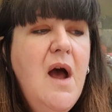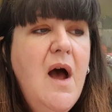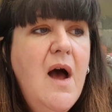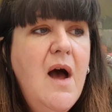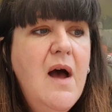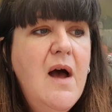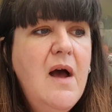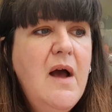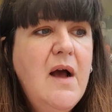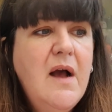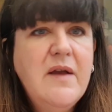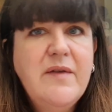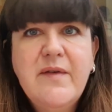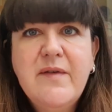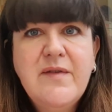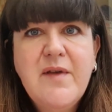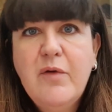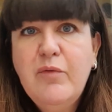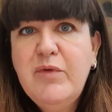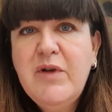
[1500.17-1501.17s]
I said,
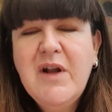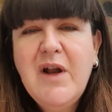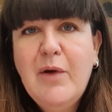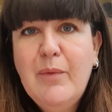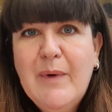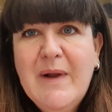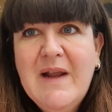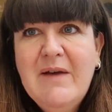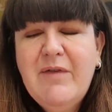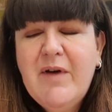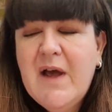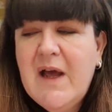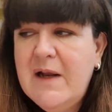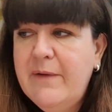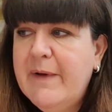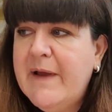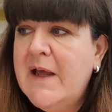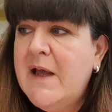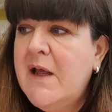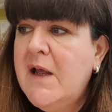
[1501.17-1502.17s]
so, you know, whenever.
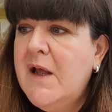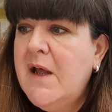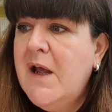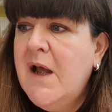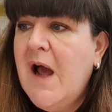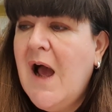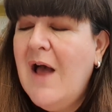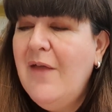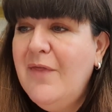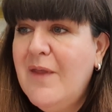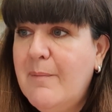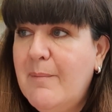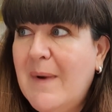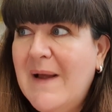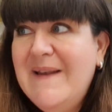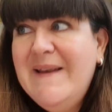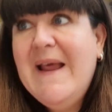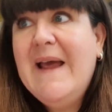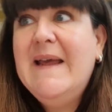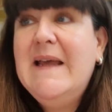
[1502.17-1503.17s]
Anyway, And then my
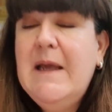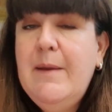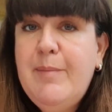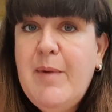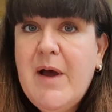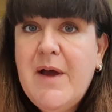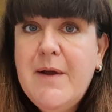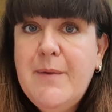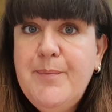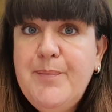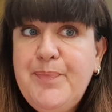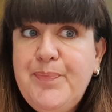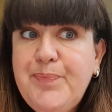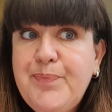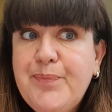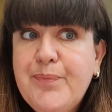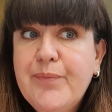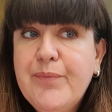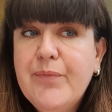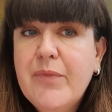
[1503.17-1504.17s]
neighbour
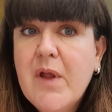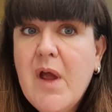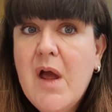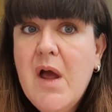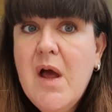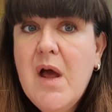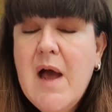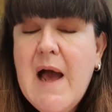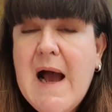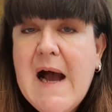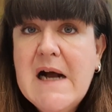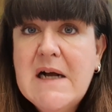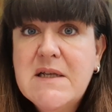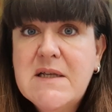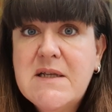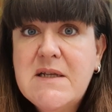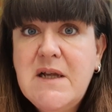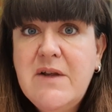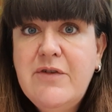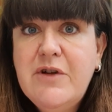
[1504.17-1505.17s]

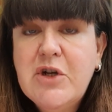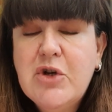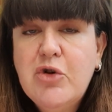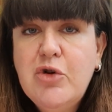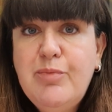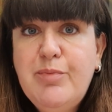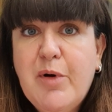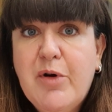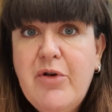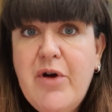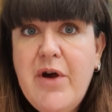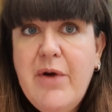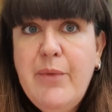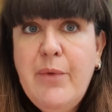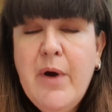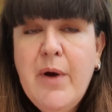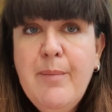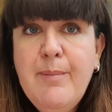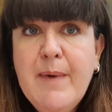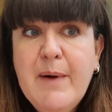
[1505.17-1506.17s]
asked if she could borrow
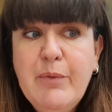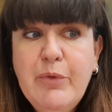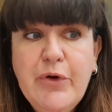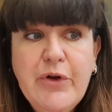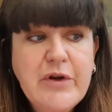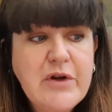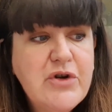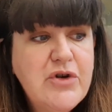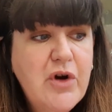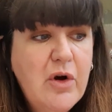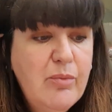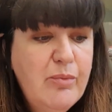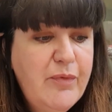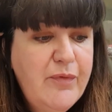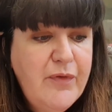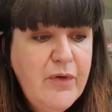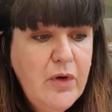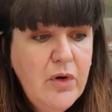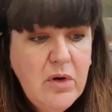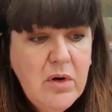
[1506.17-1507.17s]
my workshop
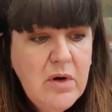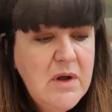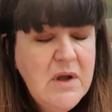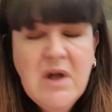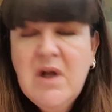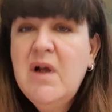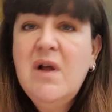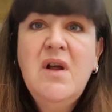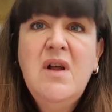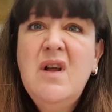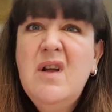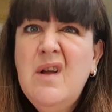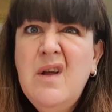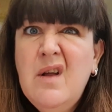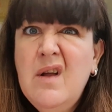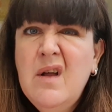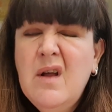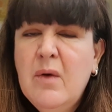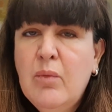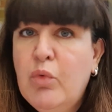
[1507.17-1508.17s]
for
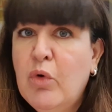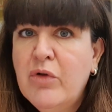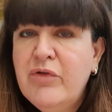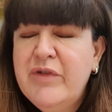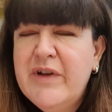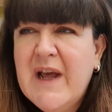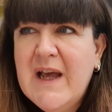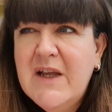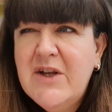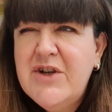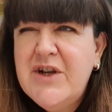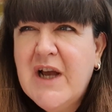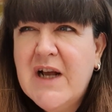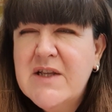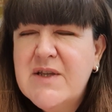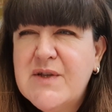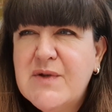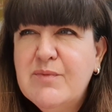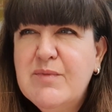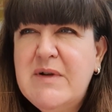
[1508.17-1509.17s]
one day. She
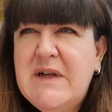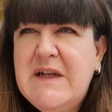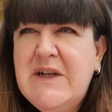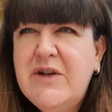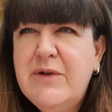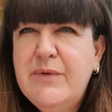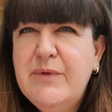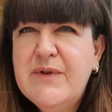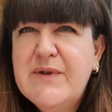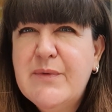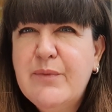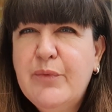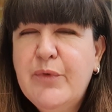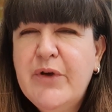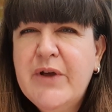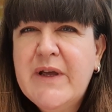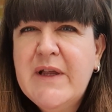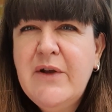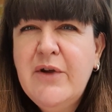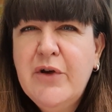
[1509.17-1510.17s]
had somebody doing some
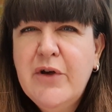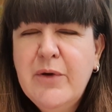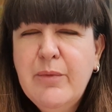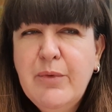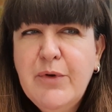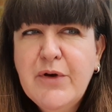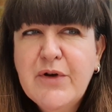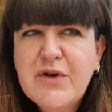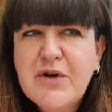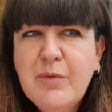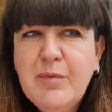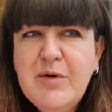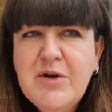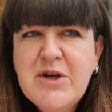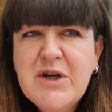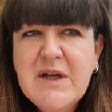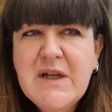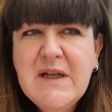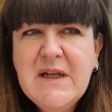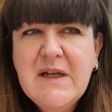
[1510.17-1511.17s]
work in her workshop and
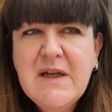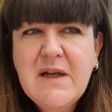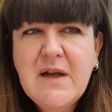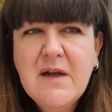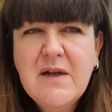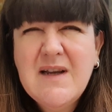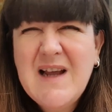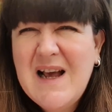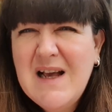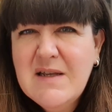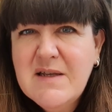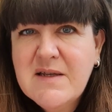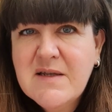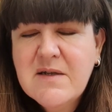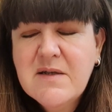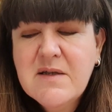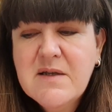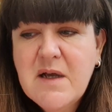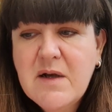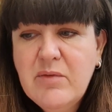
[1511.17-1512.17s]
she needed a
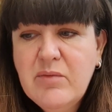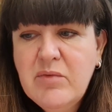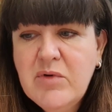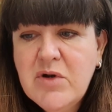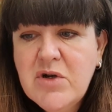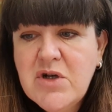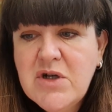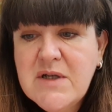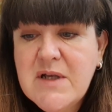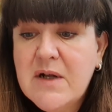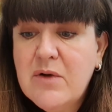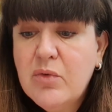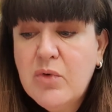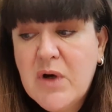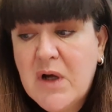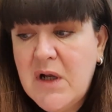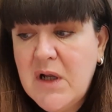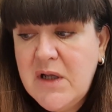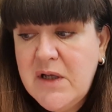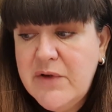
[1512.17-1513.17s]
desk, so she said, oh,
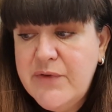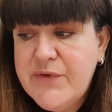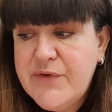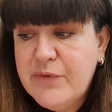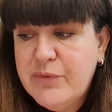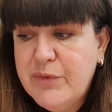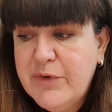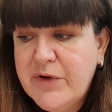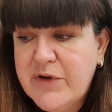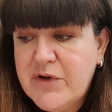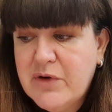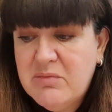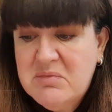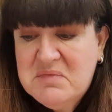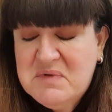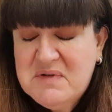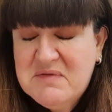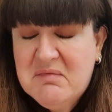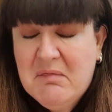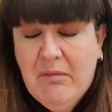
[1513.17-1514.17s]
can I use your workshop?
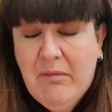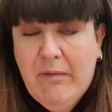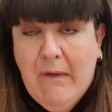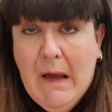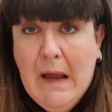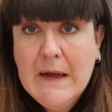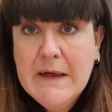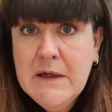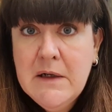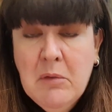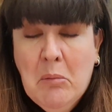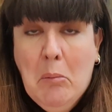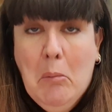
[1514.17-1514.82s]
Fine,